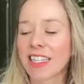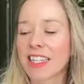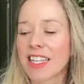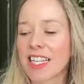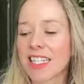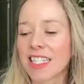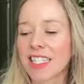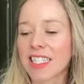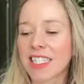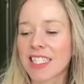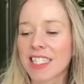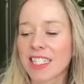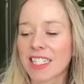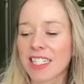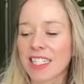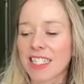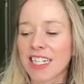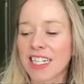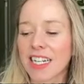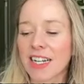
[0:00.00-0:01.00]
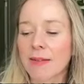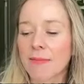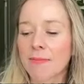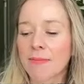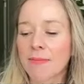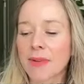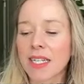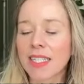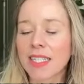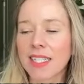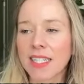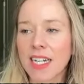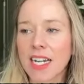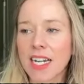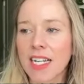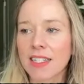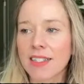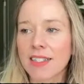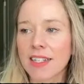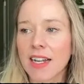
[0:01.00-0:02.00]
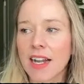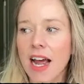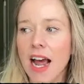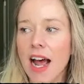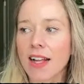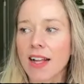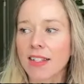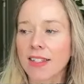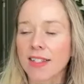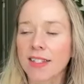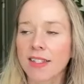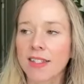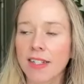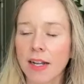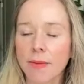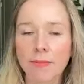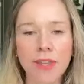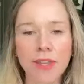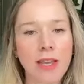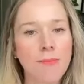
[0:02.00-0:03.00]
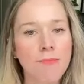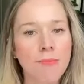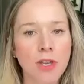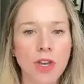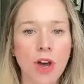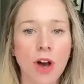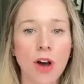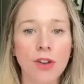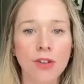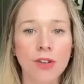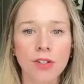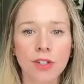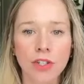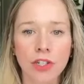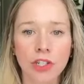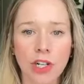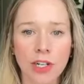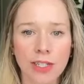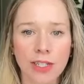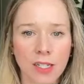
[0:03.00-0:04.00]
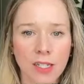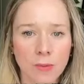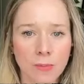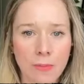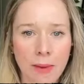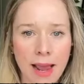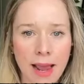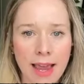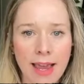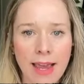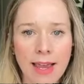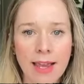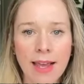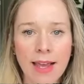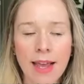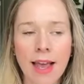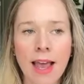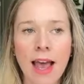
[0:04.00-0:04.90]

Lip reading: this business as something beyond just me.